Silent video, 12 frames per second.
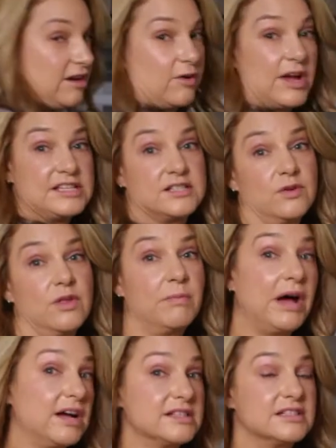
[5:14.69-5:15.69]
Okay, so the
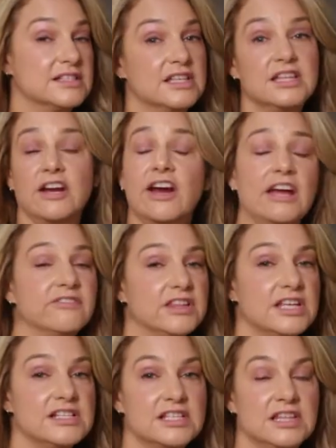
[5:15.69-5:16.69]
pasta's in there,
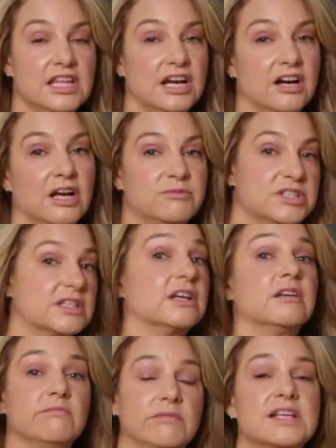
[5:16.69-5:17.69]
everything's in there. I'm just
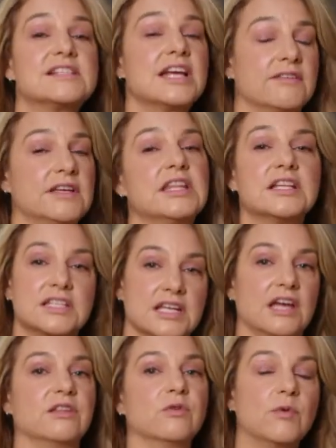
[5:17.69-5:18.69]
gonna mix everything
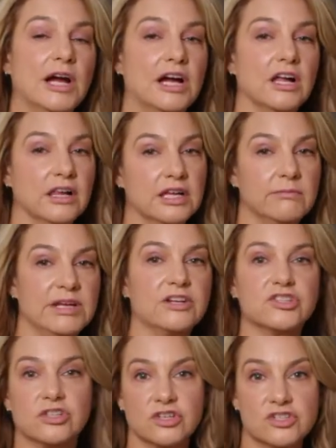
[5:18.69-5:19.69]
together well and make
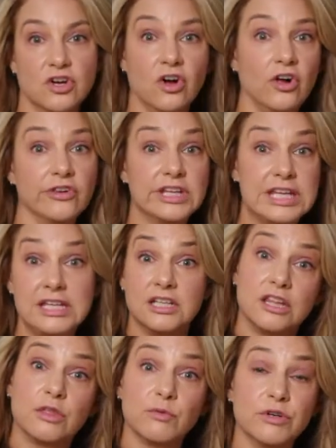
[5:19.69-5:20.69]
sure it's all
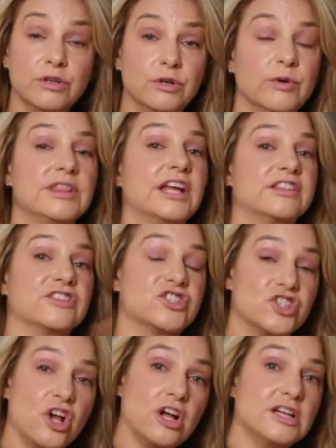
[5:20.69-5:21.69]
heated through and that the
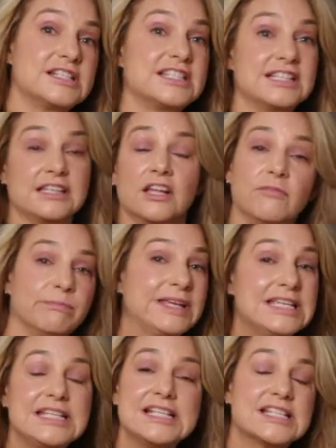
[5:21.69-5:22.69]
sauce and
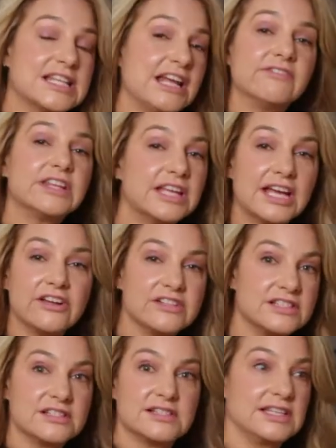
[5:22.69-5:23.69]
peas and everything
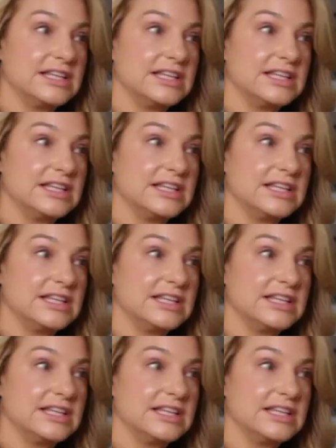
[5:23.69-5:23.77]
else is